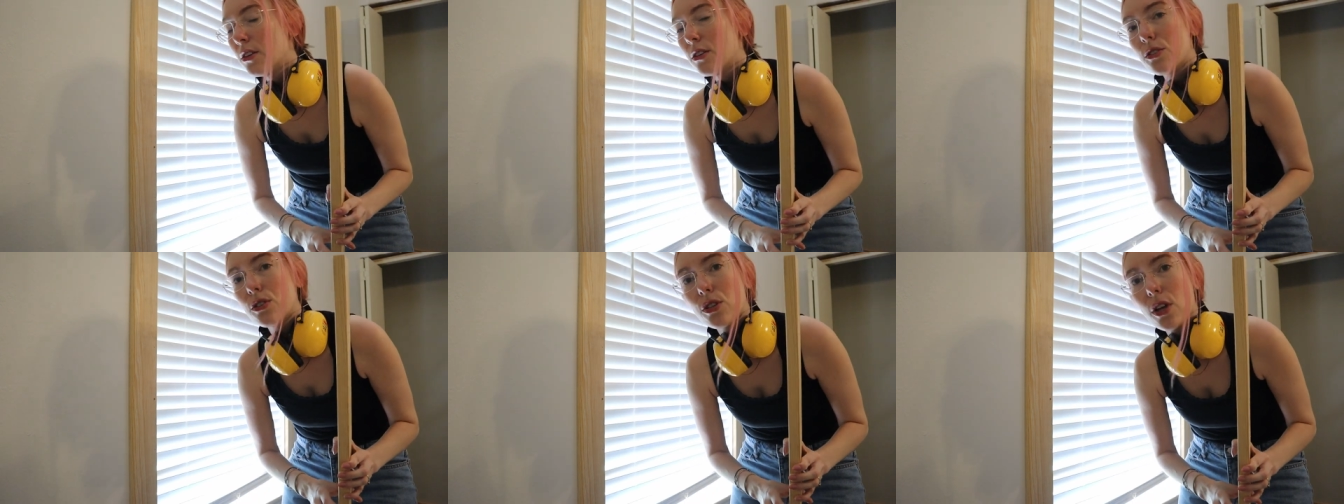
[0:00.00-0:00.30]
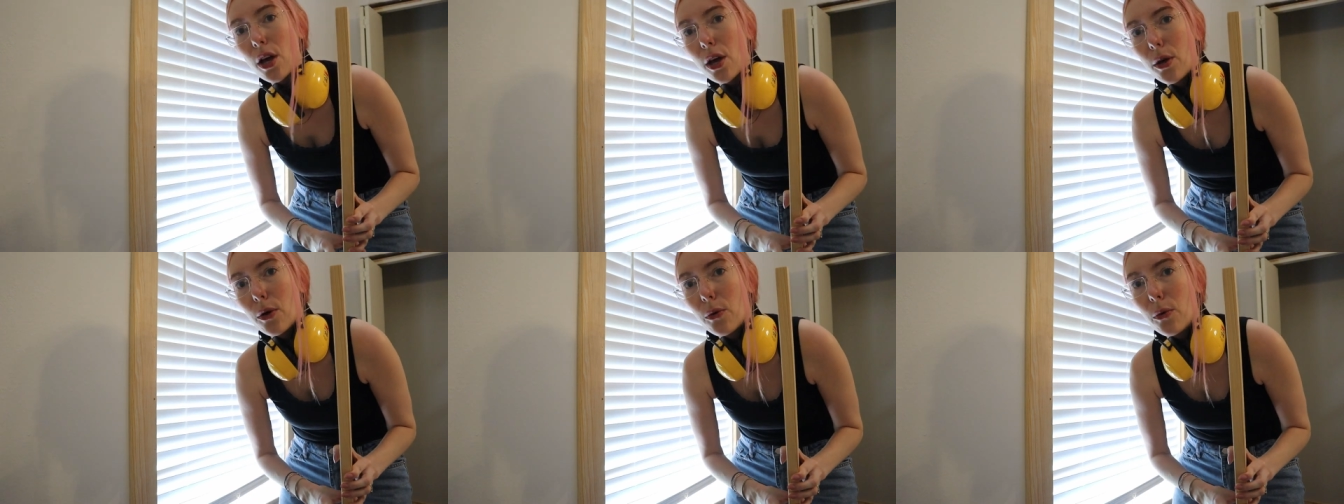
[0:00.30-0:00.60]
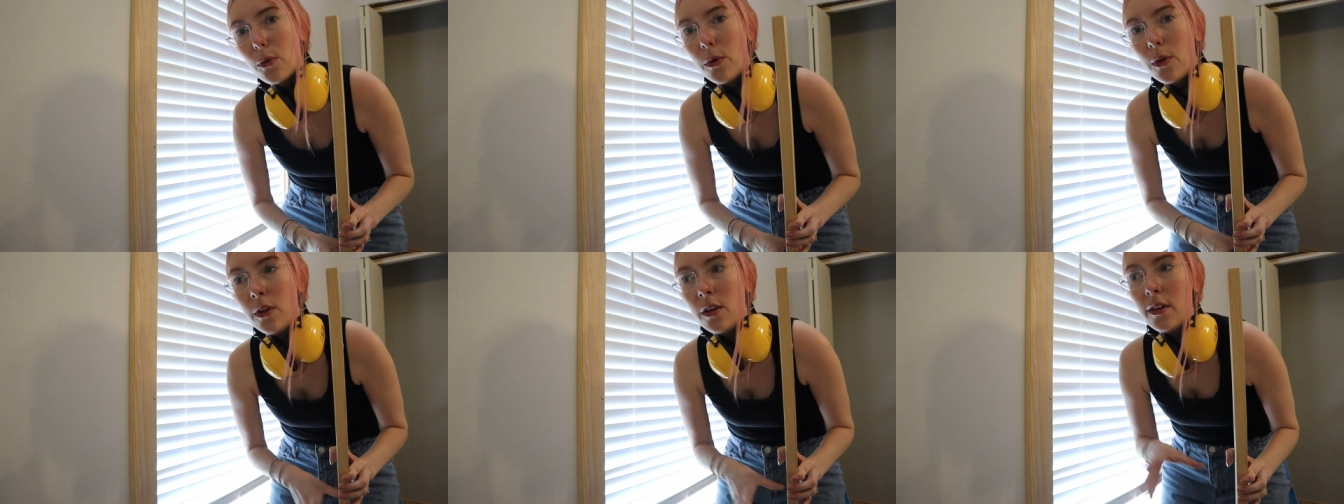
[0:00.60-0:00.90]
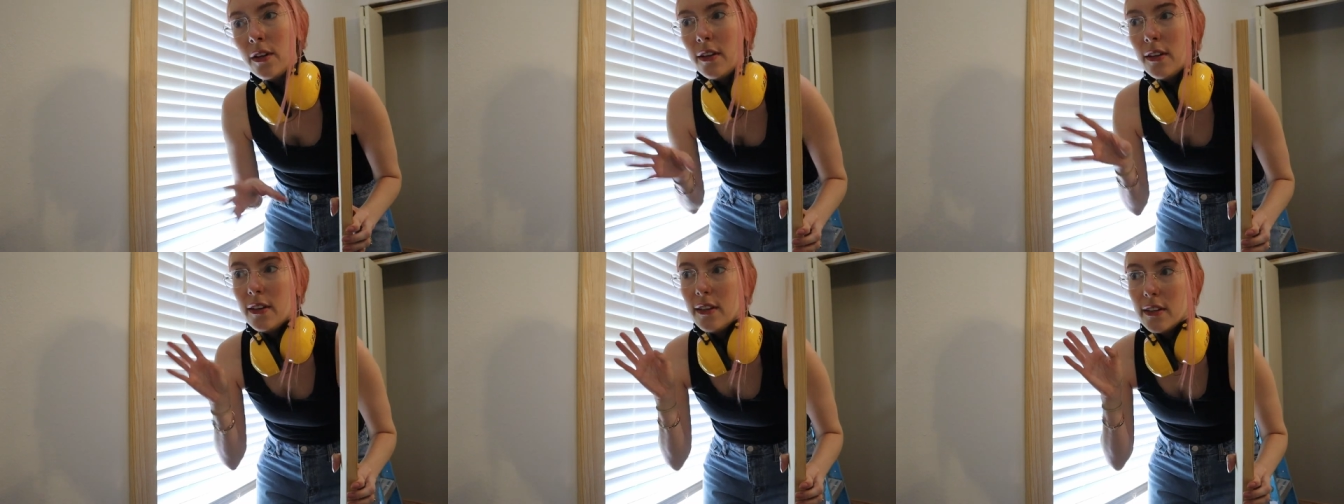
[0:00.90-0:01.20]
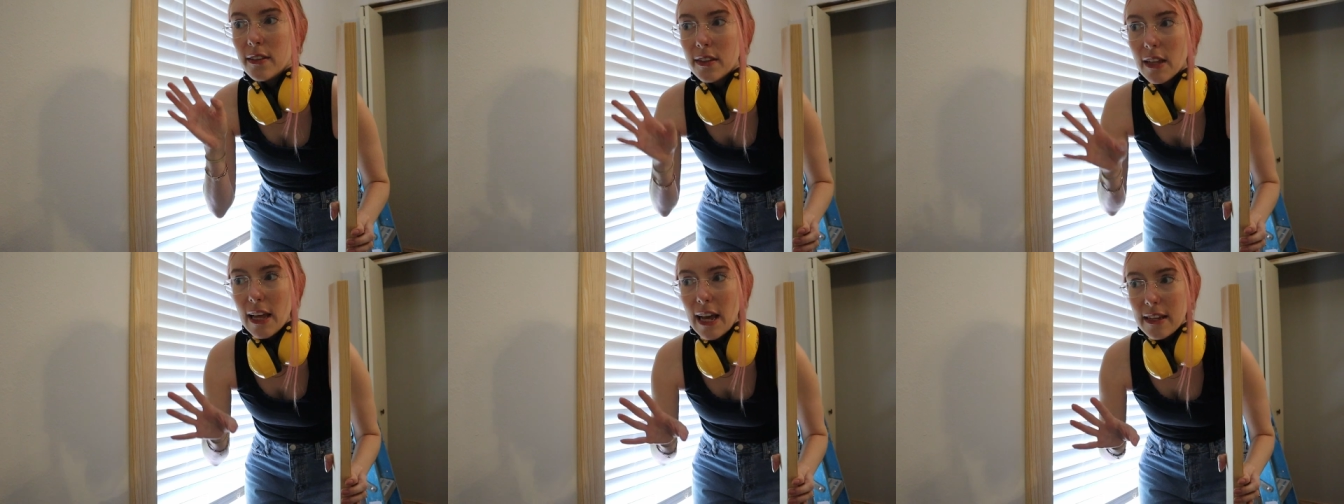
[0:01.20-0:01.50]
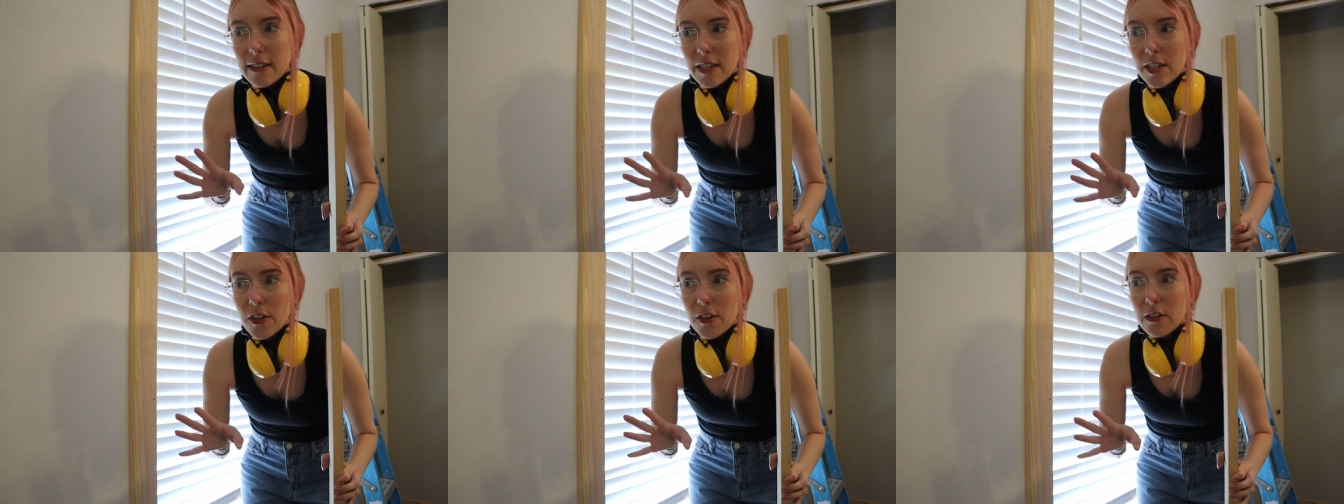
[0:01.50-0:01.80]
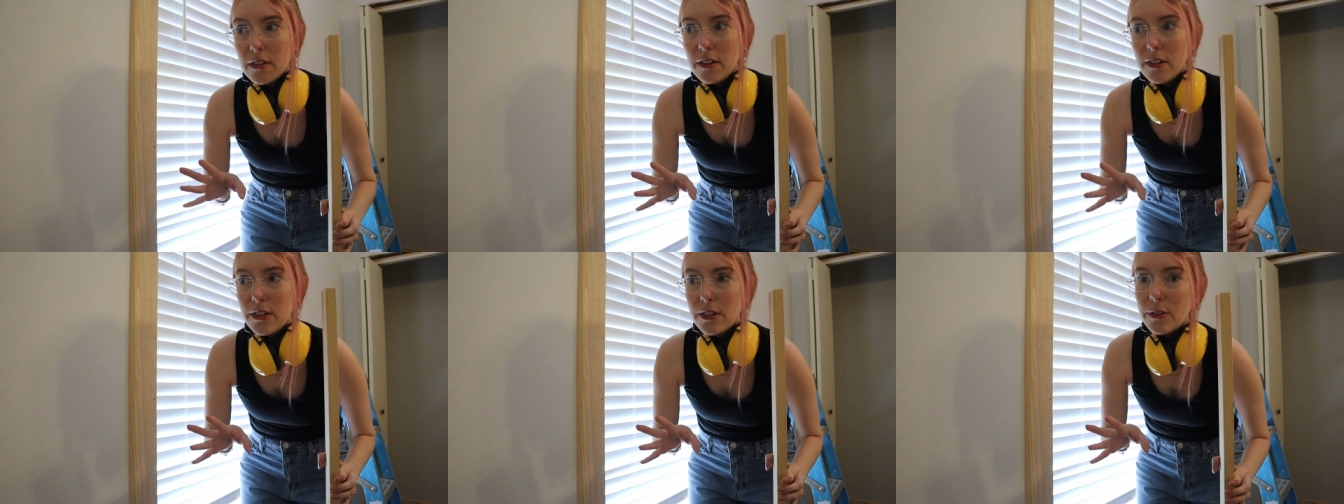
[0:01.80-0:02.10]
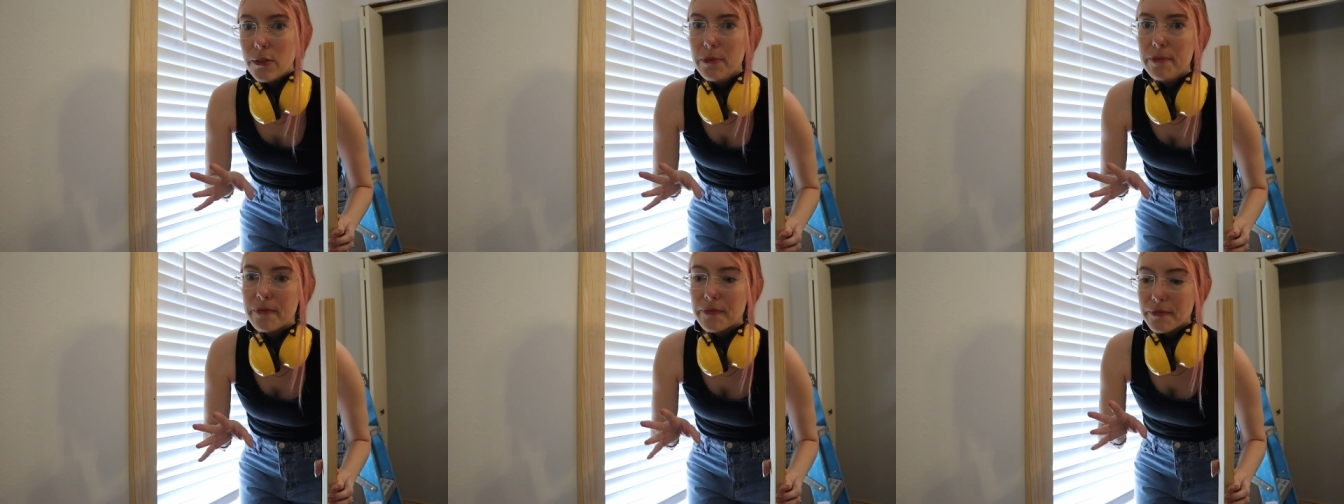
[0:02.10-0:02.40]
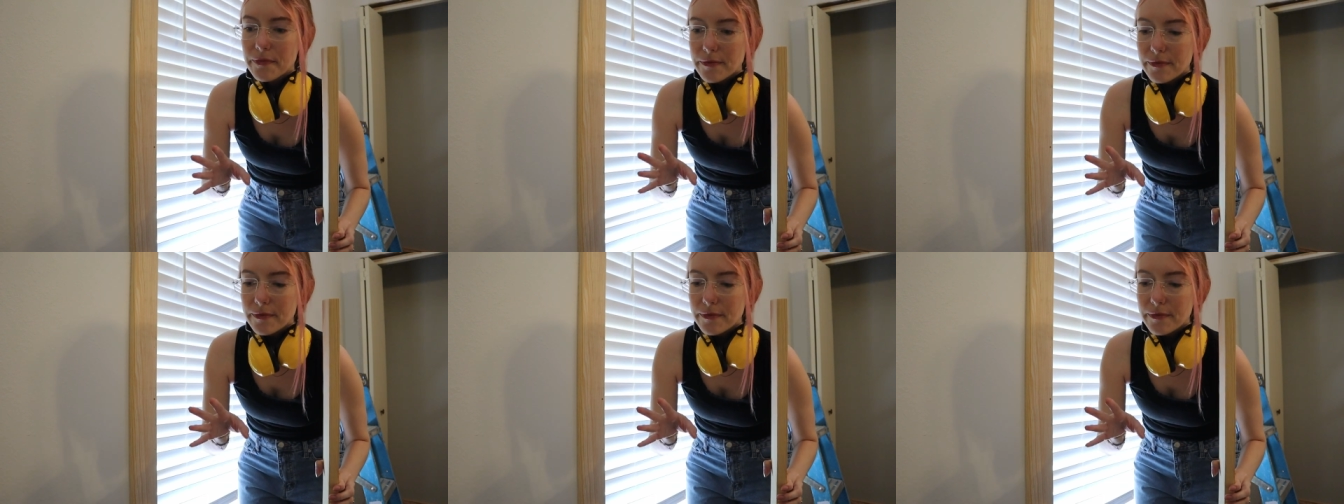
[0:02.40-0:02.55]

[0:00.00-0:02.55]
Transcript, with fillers: So the last thing you're going to do